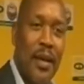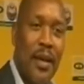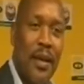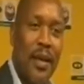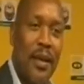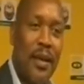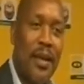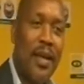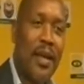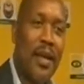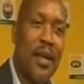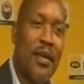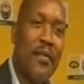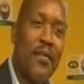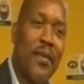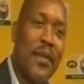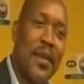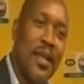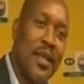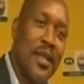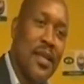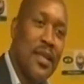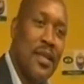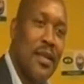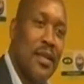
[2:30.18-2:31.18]
the
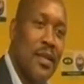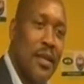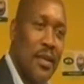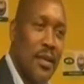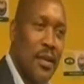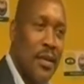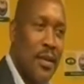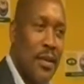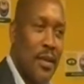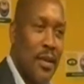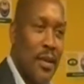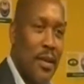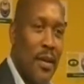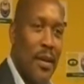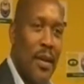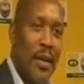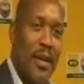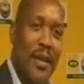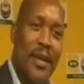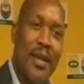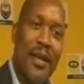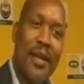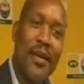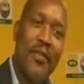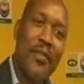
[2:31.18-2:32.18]
referees,
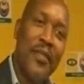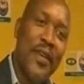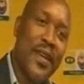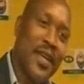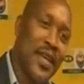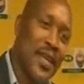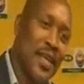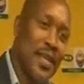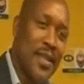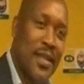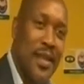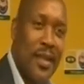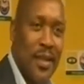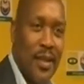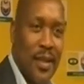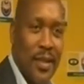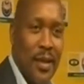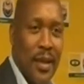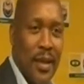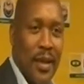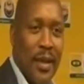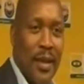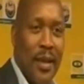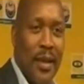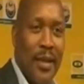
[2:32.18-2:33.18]
the referees,
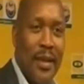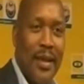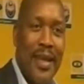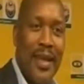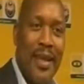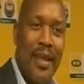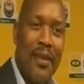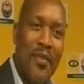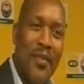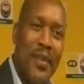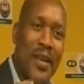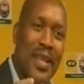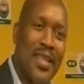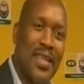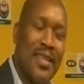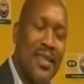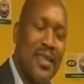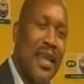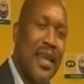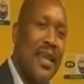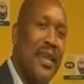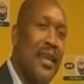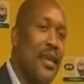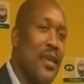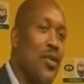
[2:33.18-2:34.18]
the referees,
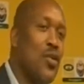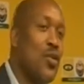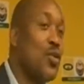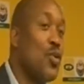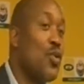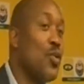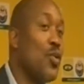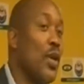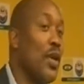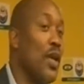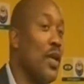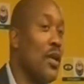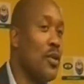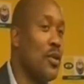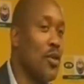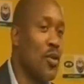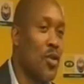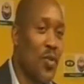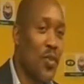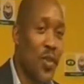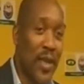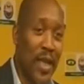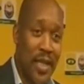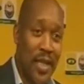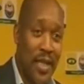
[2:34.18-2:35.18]
they need to do
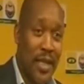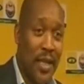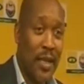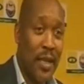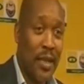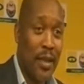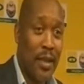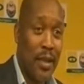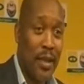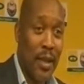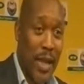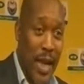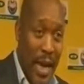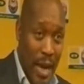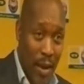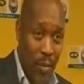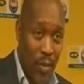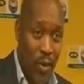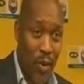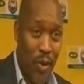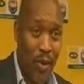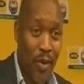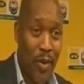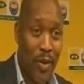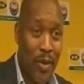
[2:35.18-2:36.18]
introspection.
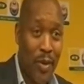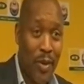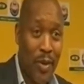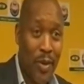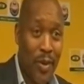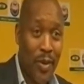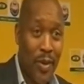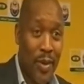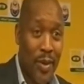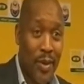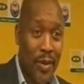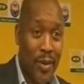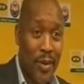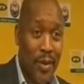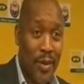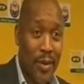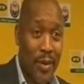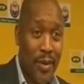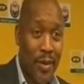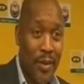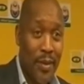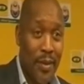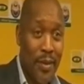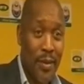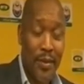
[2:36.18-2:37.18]
now.
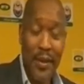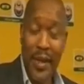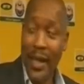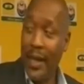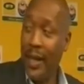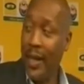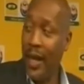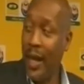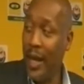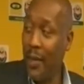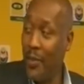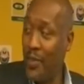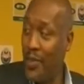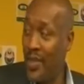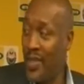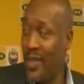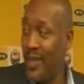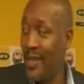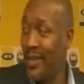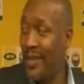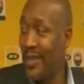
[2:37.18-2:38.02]
The clubs.